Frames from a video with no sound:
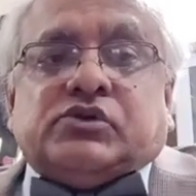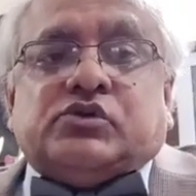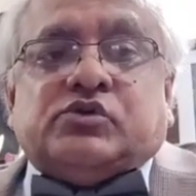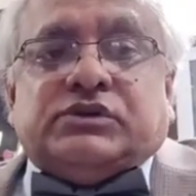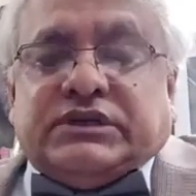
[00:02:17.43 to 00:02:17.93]

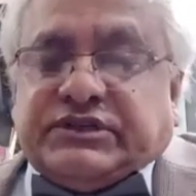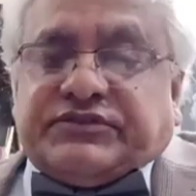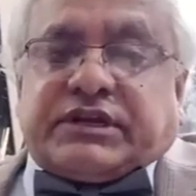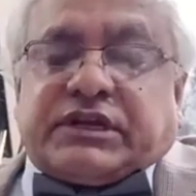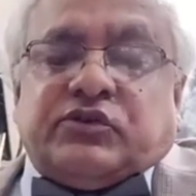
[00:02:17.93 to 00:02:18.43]
who is
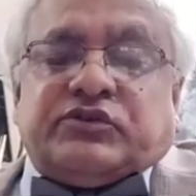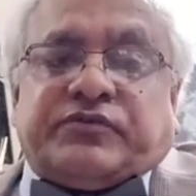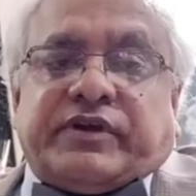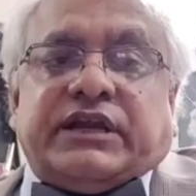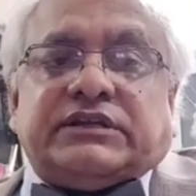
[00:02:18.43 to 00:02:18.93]
a close
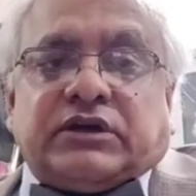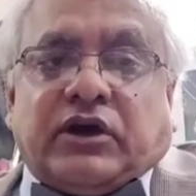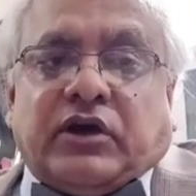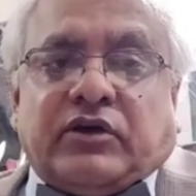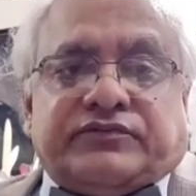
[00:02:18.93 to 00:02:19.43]
friend
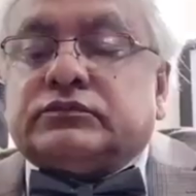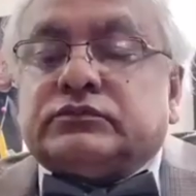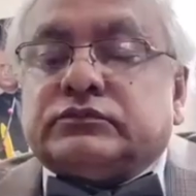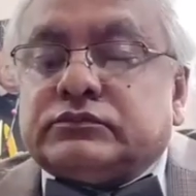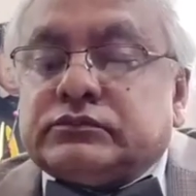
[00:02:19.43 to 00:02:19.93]
of
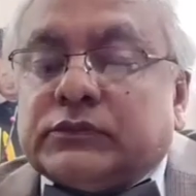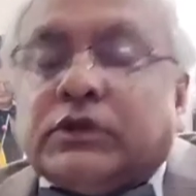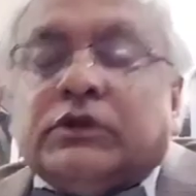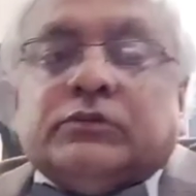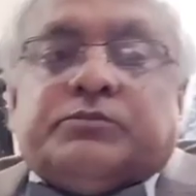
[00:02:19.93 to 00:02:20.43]

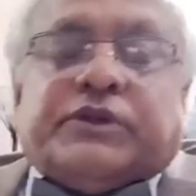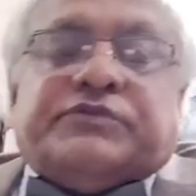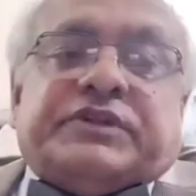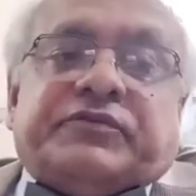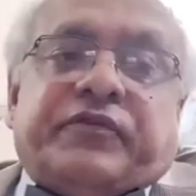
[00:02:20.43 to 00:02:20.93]

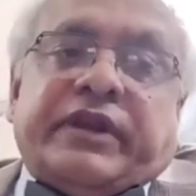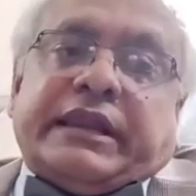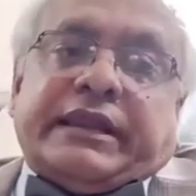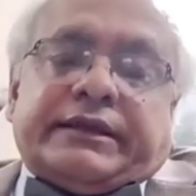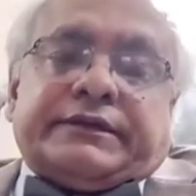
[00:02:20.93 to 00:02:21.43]
Professor
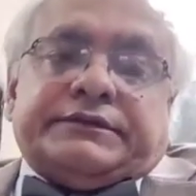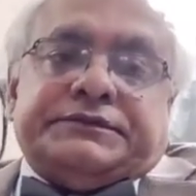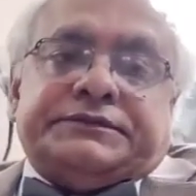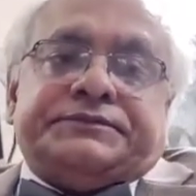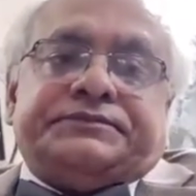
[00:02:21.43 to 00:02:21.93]
Fielding.
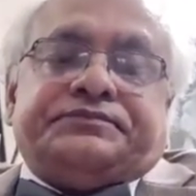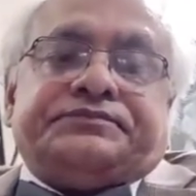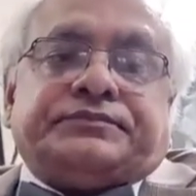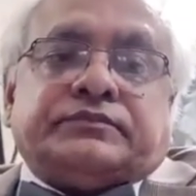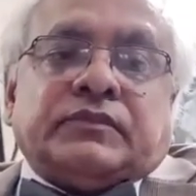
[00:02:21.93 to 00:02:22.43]

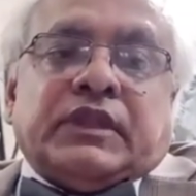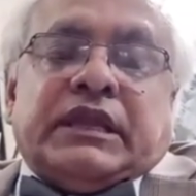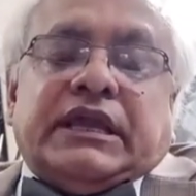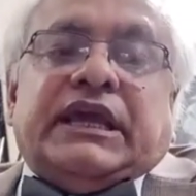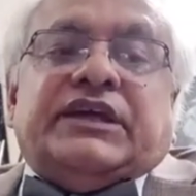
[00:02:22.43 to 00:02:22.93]

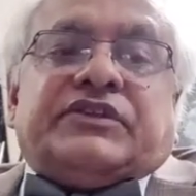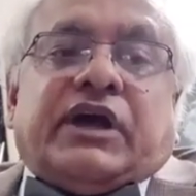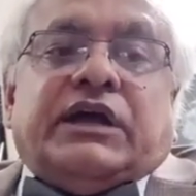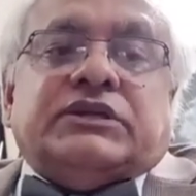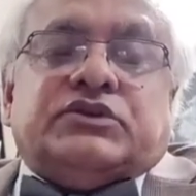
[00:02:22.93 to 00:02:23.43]
As
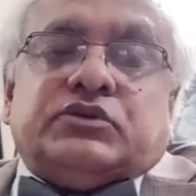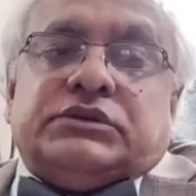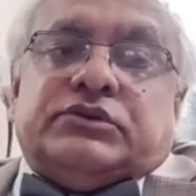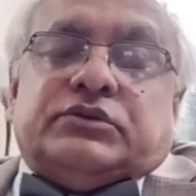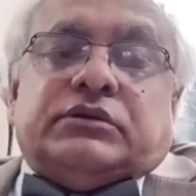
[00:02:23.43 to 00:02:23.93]
I told
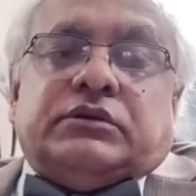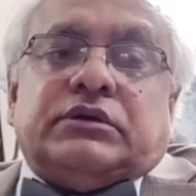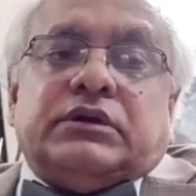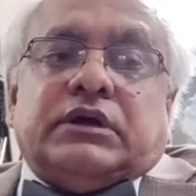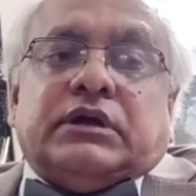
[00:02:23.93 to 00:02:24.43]
you,
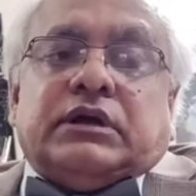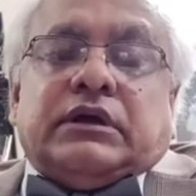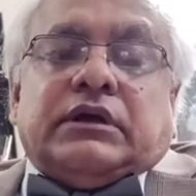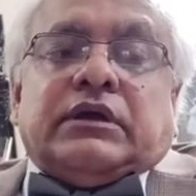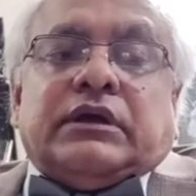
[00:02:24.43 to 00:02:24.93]

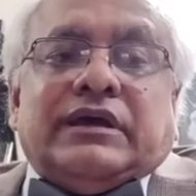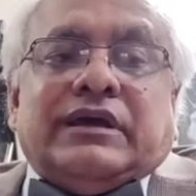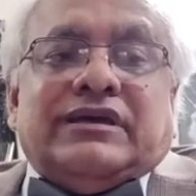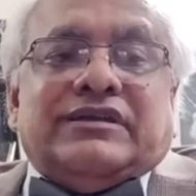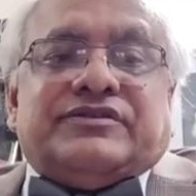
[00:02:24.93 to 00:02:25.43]

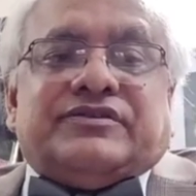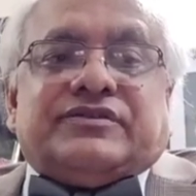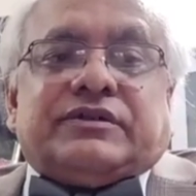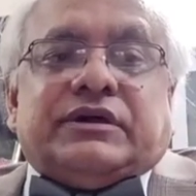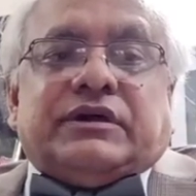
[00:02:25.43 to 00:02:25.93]

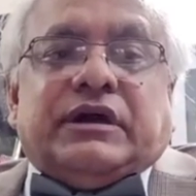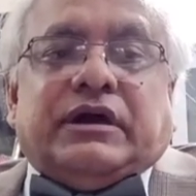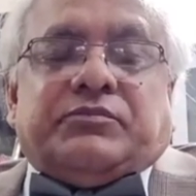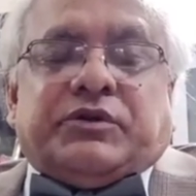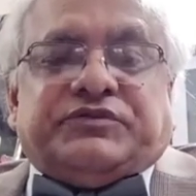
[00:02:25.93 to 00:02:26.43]

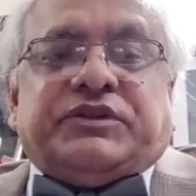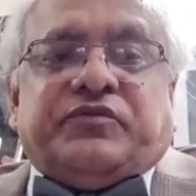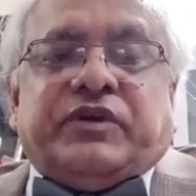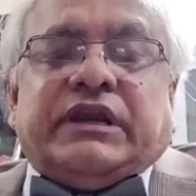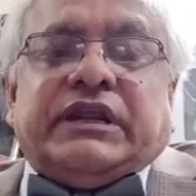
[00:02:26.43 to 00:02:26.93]
Professor
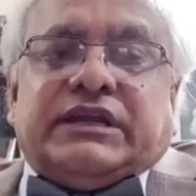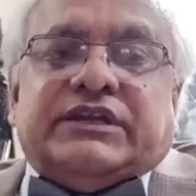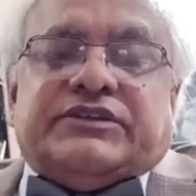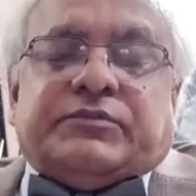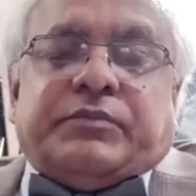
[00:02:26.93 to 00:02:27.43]
Fielding
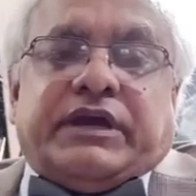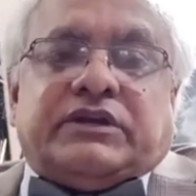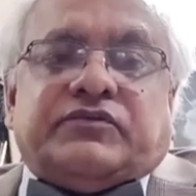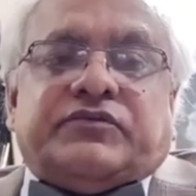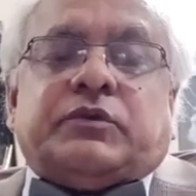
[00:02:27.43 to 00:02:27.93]
is a
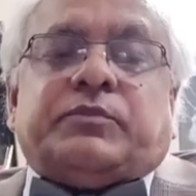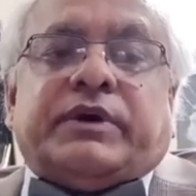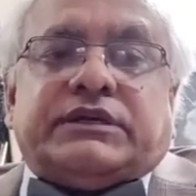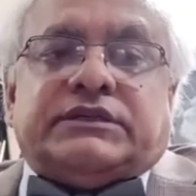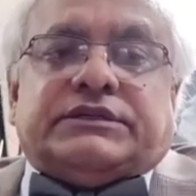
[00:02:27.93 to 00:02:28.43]
man of
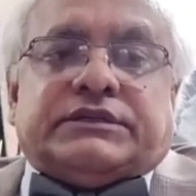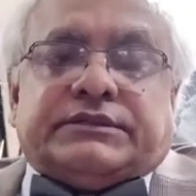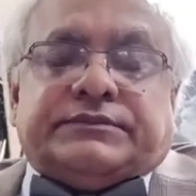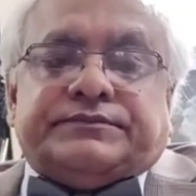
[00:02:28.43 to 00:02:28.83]
humanity,